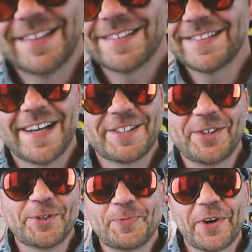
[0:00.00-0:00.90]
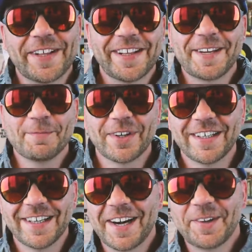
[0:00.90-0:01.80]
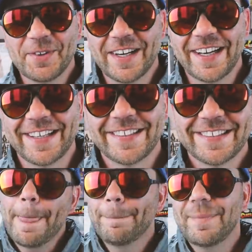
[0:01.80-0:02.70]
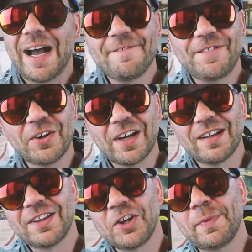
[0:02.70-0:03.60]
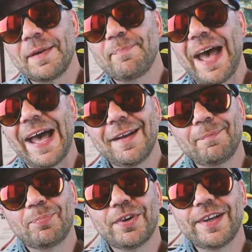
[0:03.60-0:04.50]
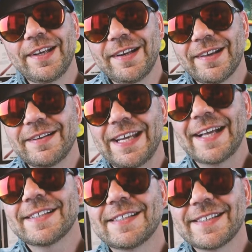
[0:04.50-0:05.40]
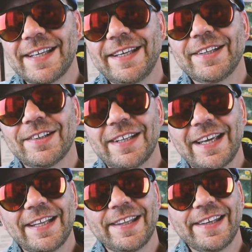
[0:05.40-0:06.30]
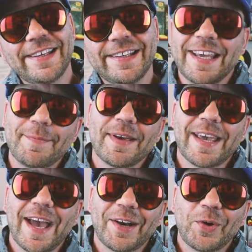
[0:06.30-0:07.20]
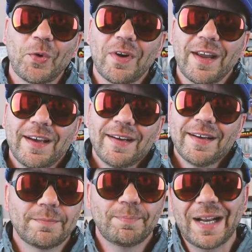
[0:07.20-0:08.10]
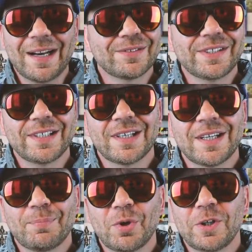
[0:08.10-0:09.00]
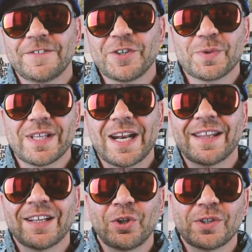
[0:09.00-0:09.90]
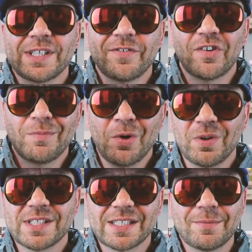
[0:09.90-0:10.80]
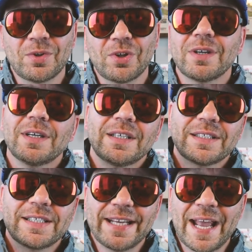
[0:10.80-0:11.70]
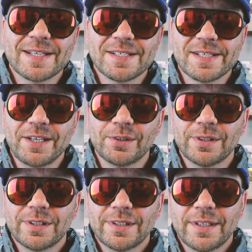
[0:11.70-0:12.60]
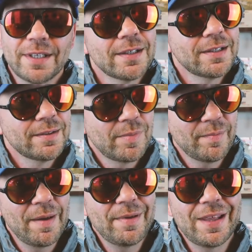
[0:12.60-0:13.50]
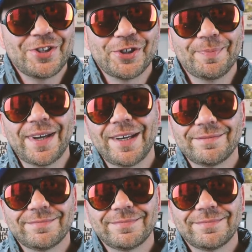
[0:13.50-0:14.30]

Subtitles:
It's not so sparkly anymore. I don't know why. I felt a little bit bad putting Dance's Eel in the gimmick category, but I don't see a ton of pros fish with anything that looks even remotely similar to Dance's Eel, but maybe they should be.